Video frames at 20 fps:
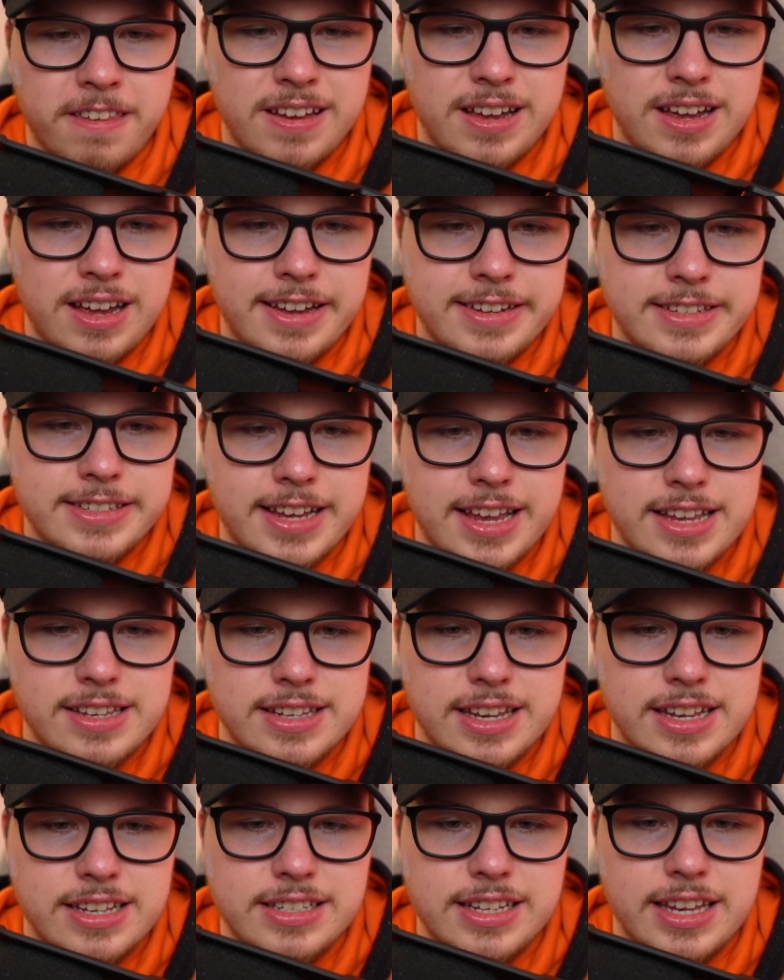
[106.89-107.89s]
It says,
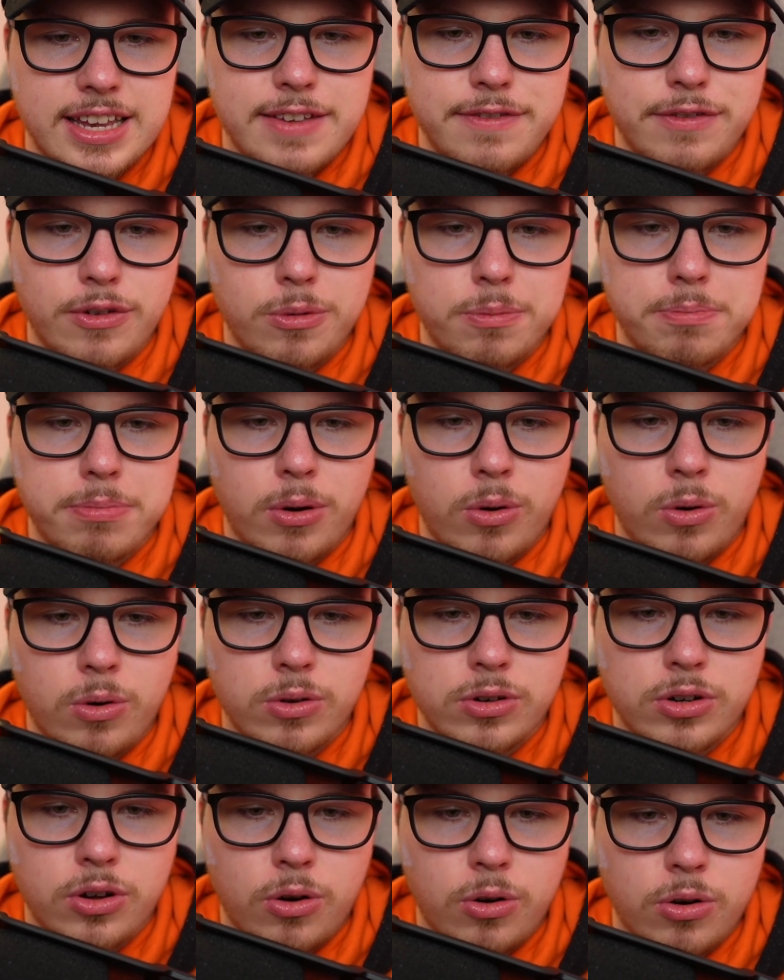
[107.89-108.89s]
is evil
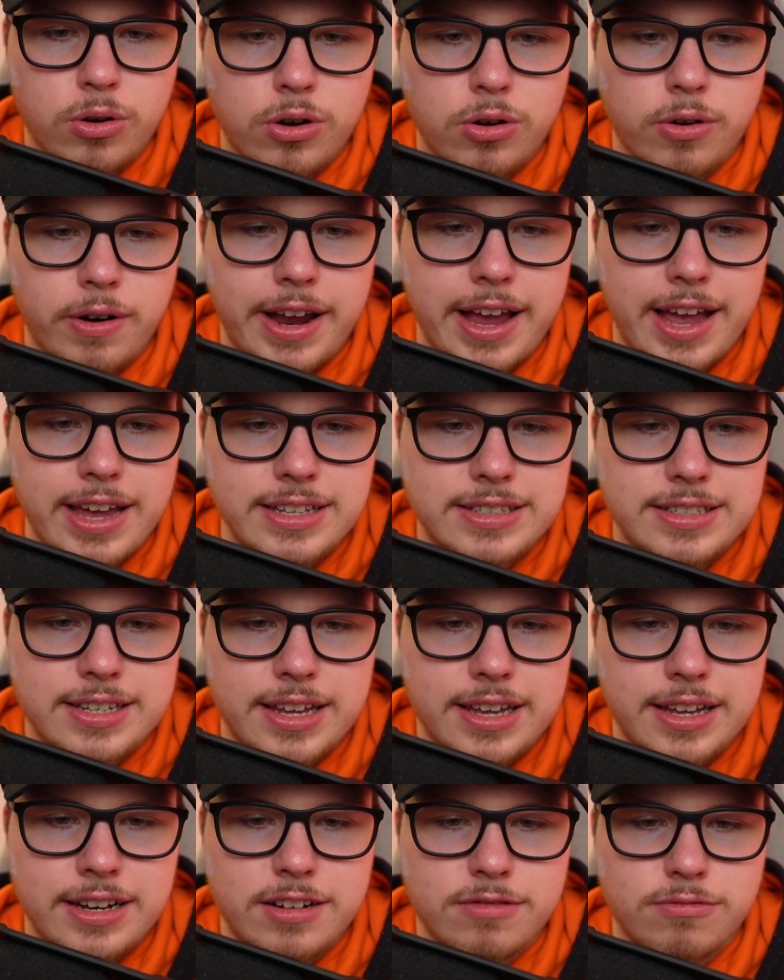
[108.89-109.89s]
born or
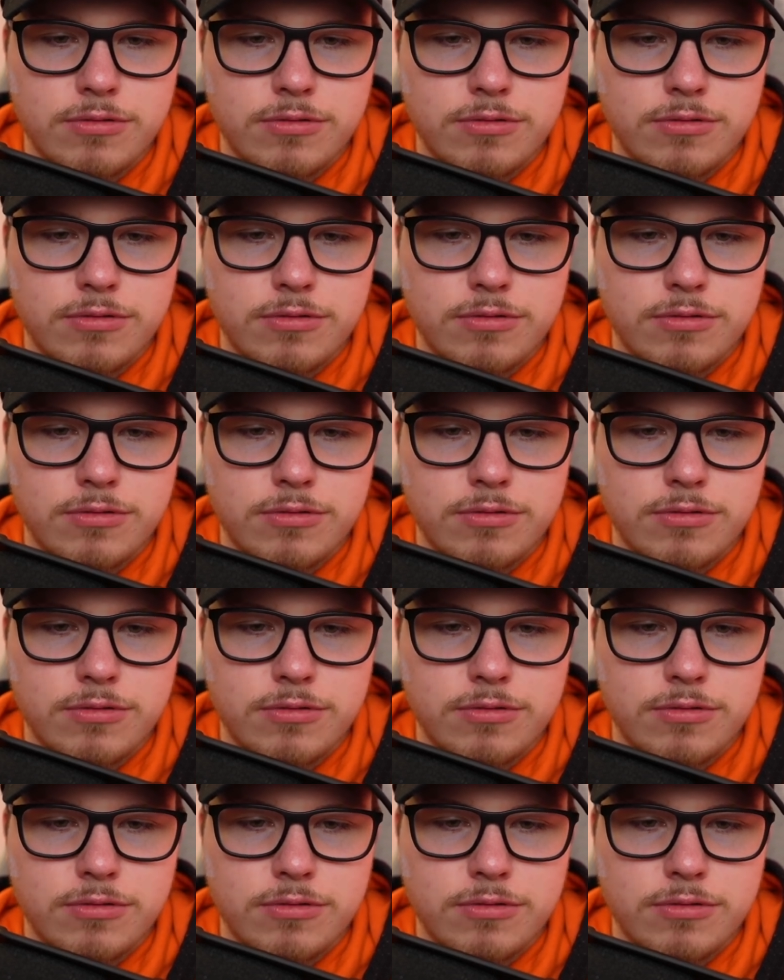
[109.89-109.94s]
created?